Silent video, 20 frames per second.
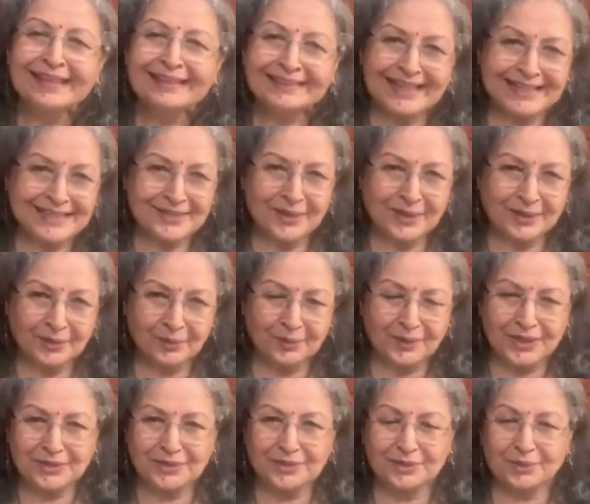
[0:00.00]
That's not the
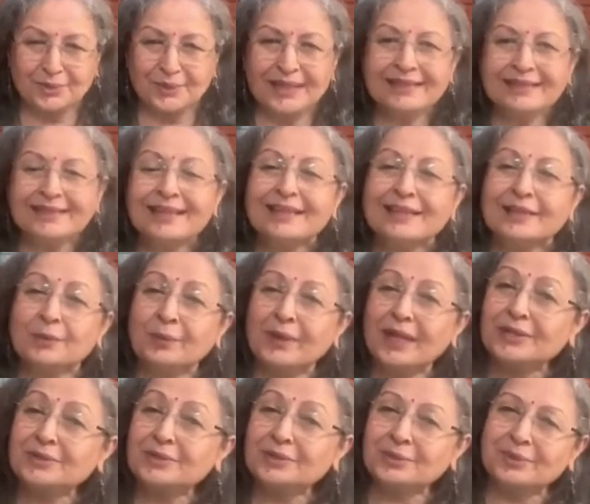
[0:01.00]
way to do it. The
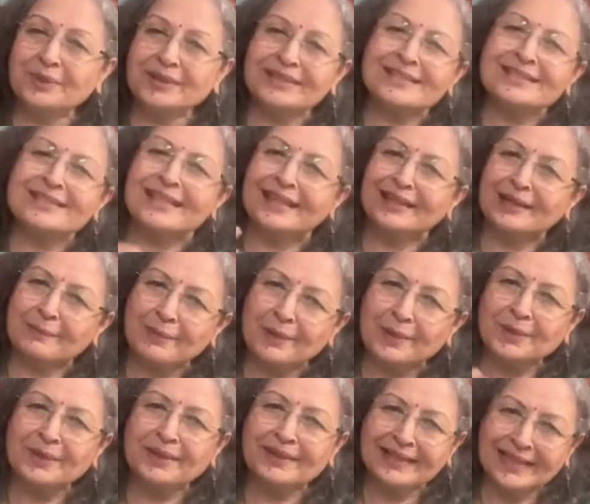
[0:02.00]
way to do it is think
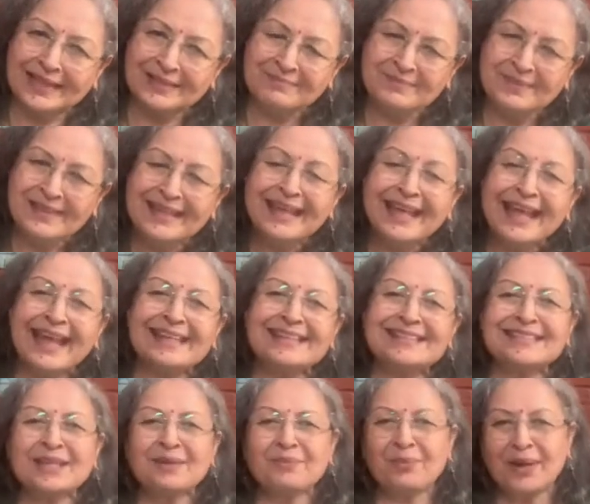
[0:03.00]
about a theme
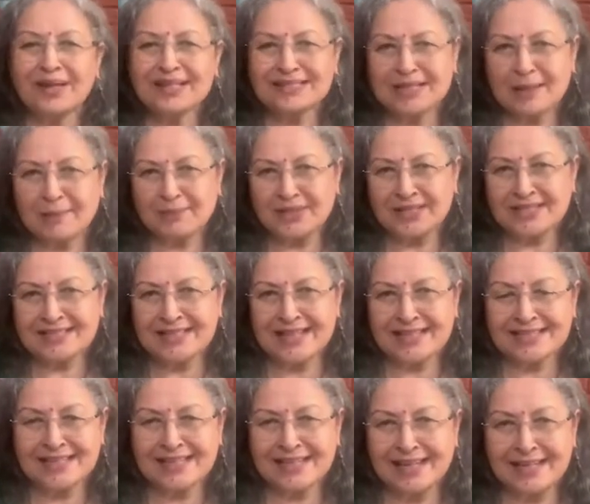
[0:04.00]
and see what subjects
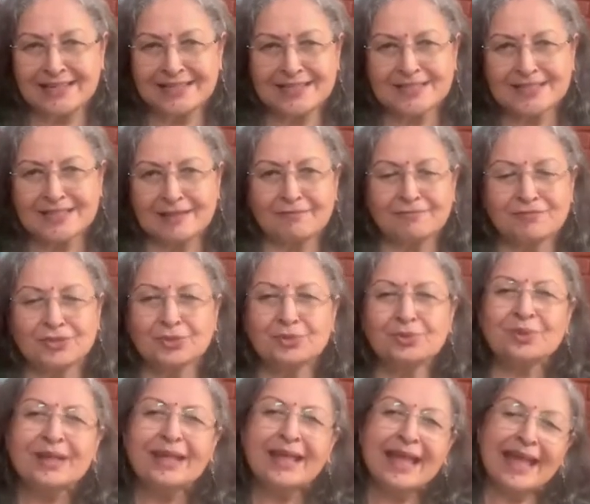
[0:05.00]
does it lend itself
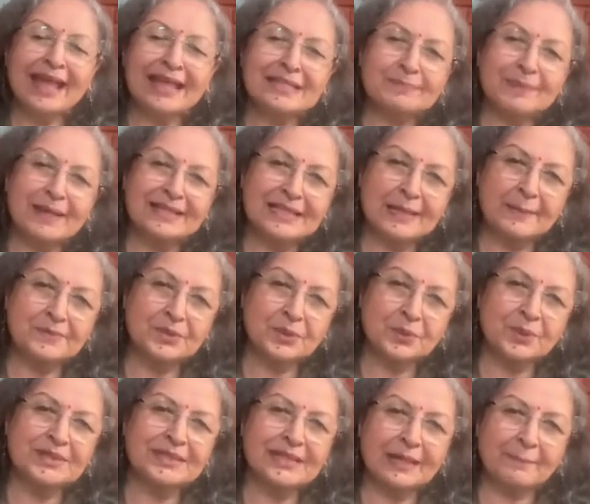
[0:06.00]
to, as my
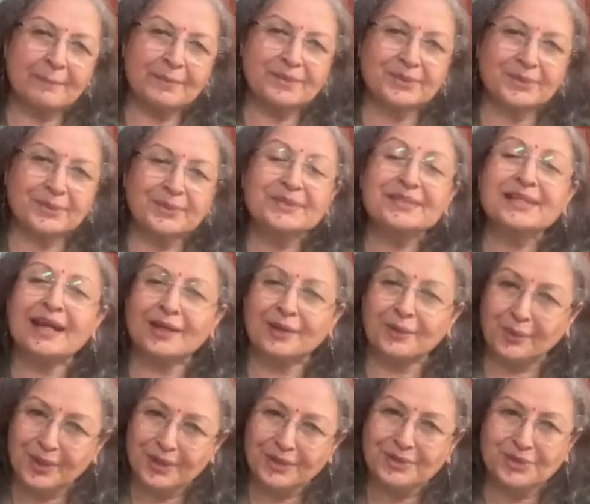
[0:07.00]
subsequent episodes are
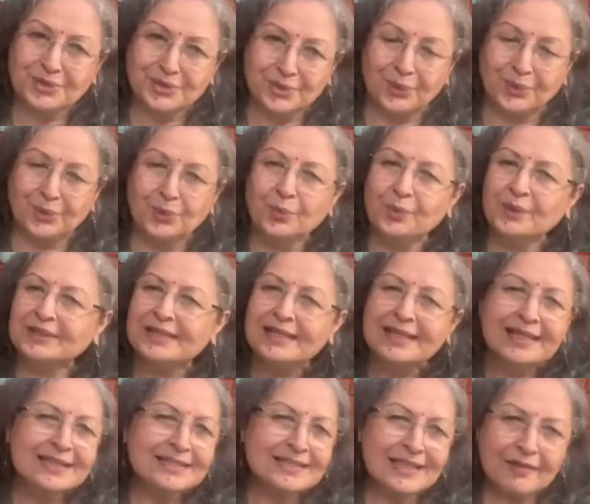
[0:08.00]
going to show you with
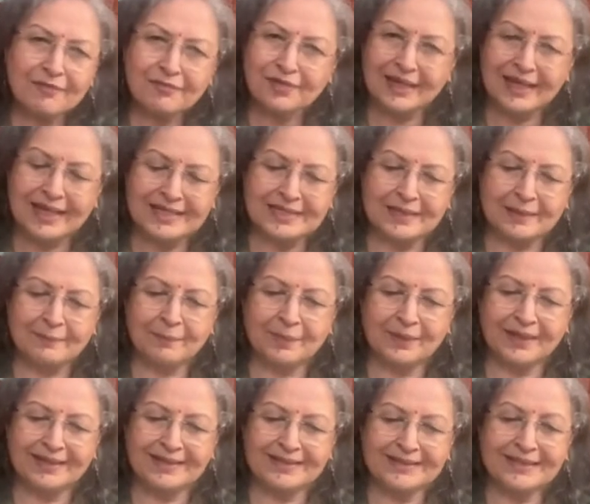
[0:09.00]
several
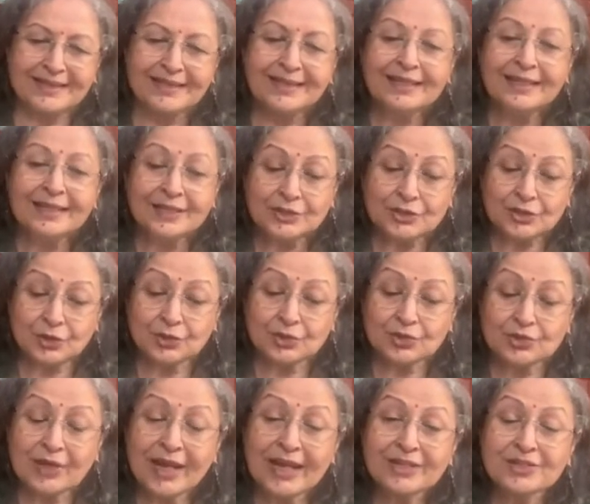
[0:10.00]
exemplars. So
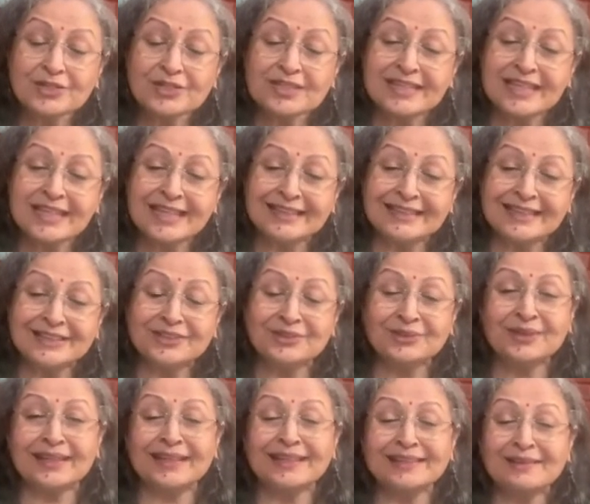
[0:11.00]
try to see that you
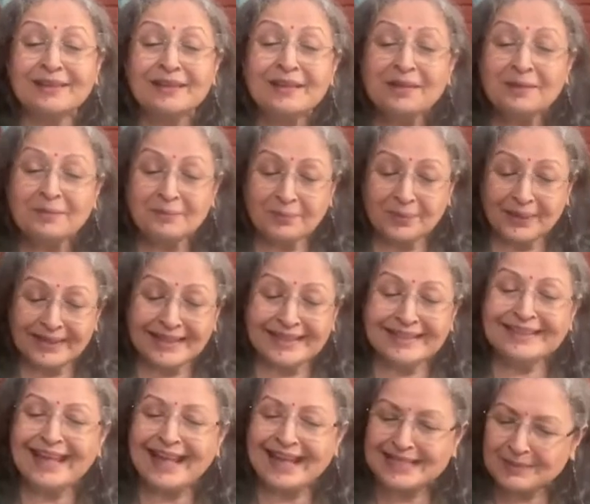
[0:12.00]
can bring
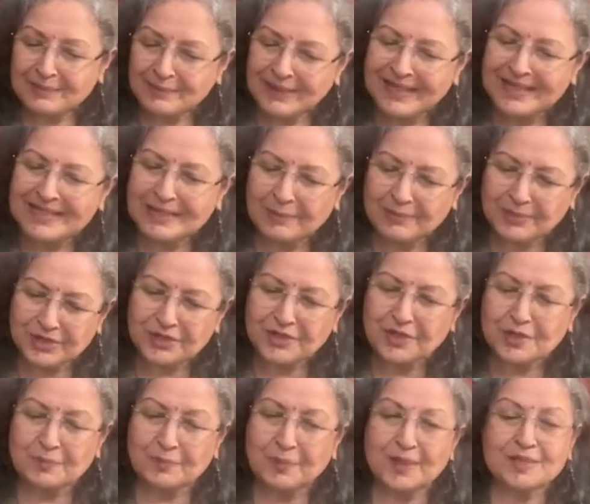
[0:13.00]
in as many subjects
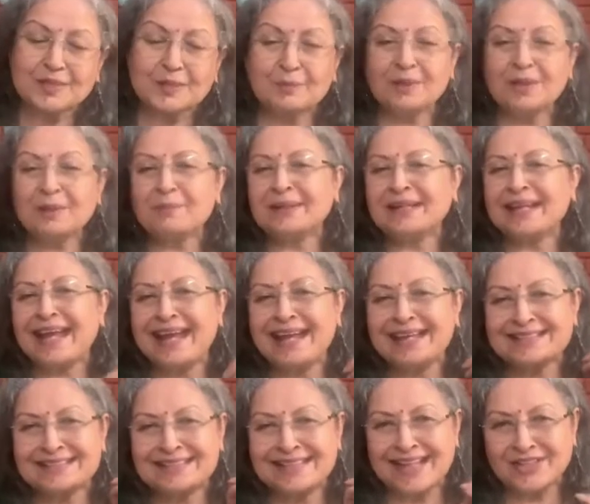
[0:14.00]
as possible, but
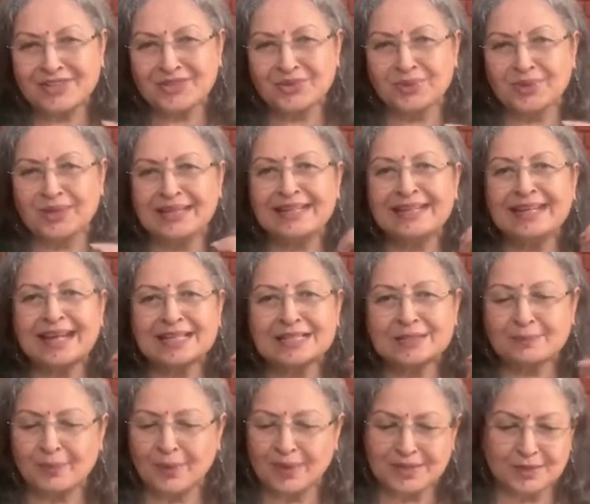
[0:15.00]
as naturally
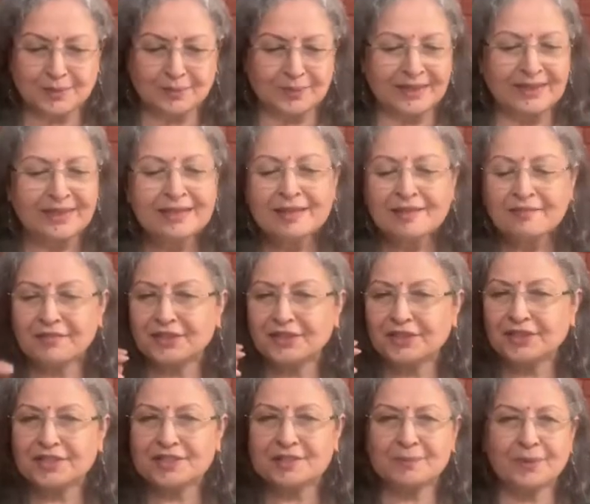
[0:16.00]
as possible. Whether
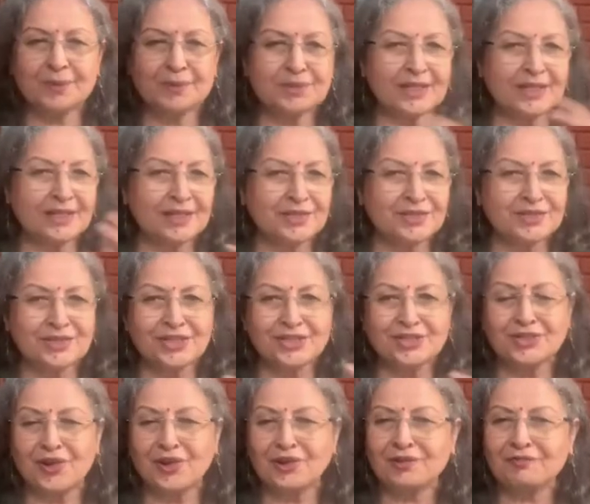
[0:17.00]
it is music, history,
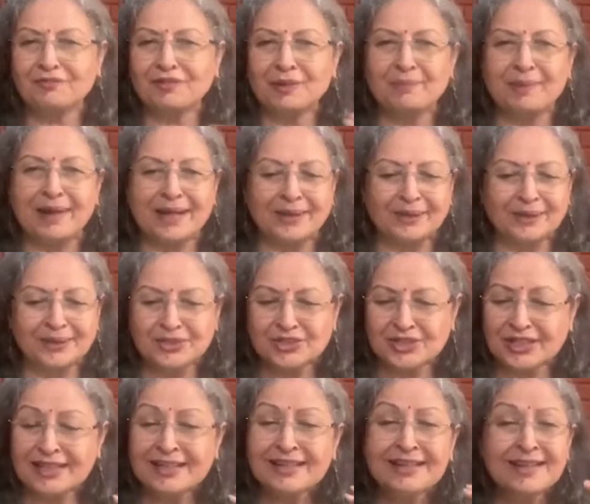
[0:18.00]
geography,
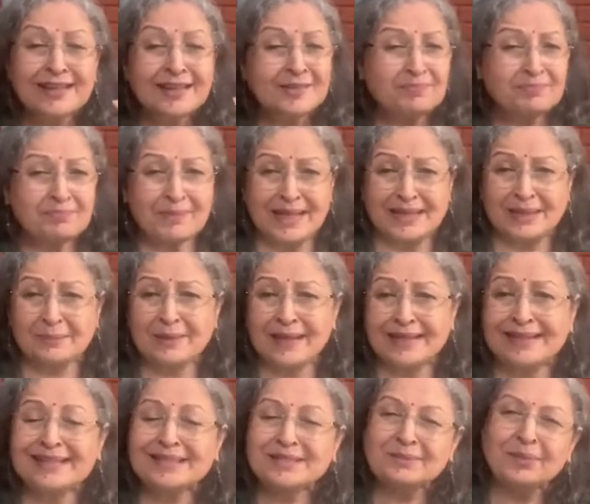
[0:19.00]
biology,
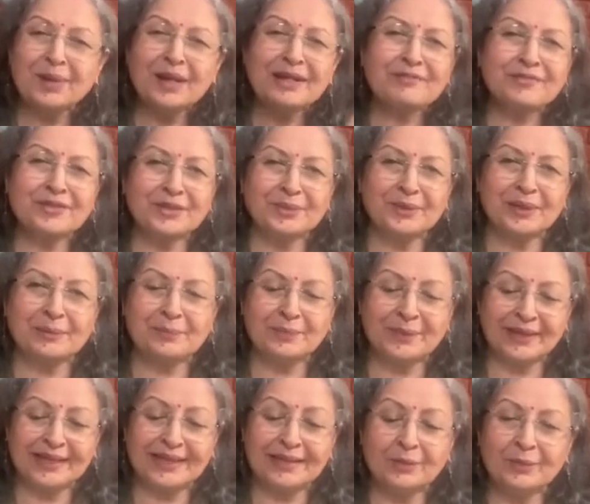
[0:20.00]
mathematics, whatever you can
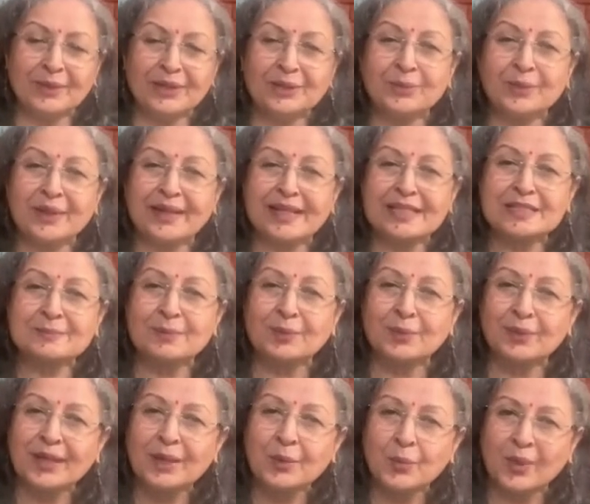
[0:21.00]
bring in when you are
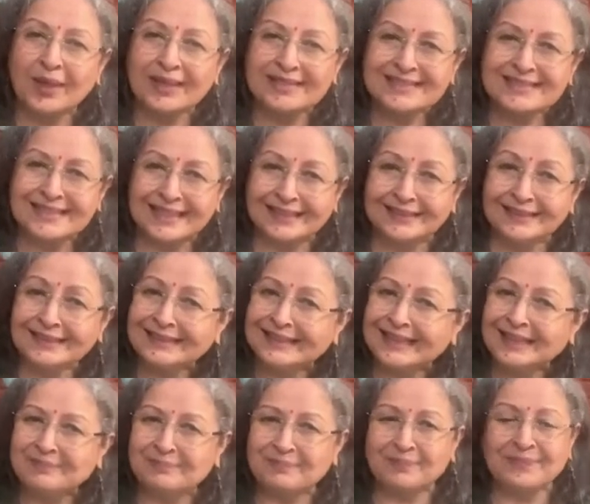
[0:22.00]
exploring one single
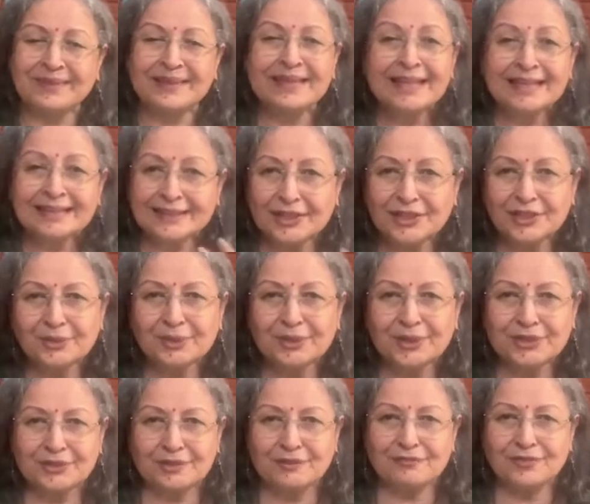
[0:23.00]
theme, the
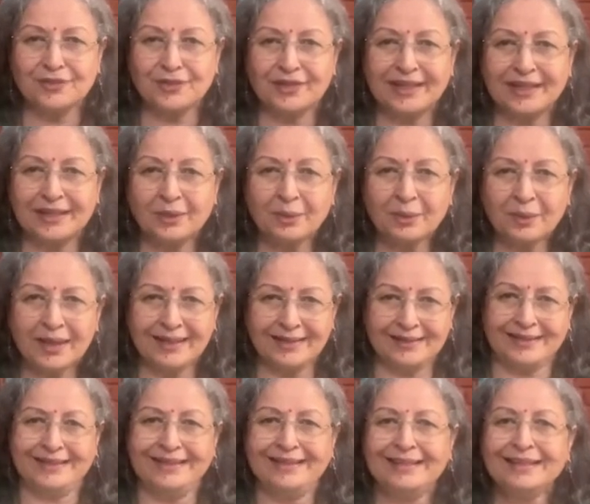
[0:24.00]
unit of your
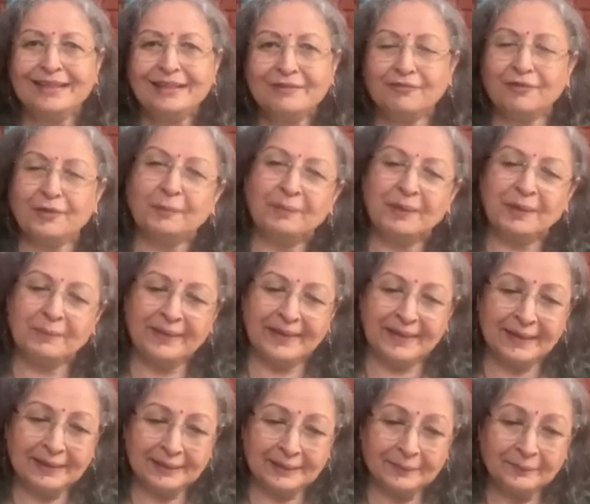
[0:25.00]
inquiry for
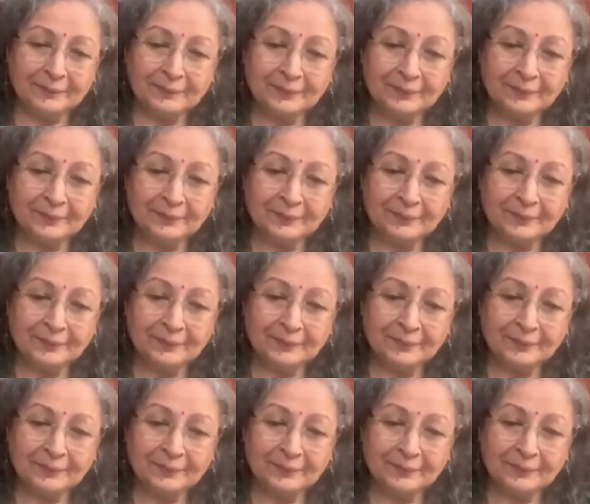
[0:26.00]
PBL.